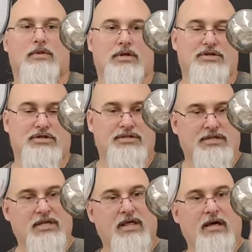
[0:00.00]
Did you
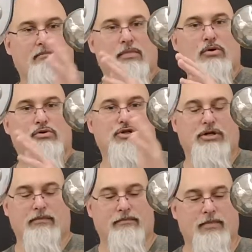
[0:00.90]
see that
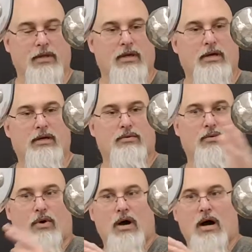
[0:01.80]
motion? It
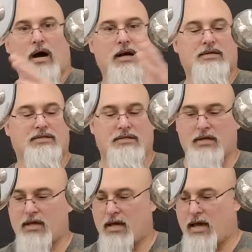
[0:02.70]
rocks
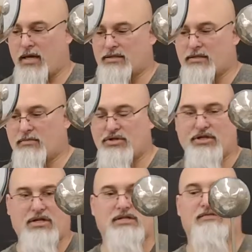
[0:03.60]
as the
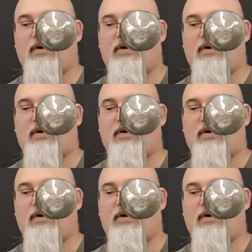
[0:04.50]
machine's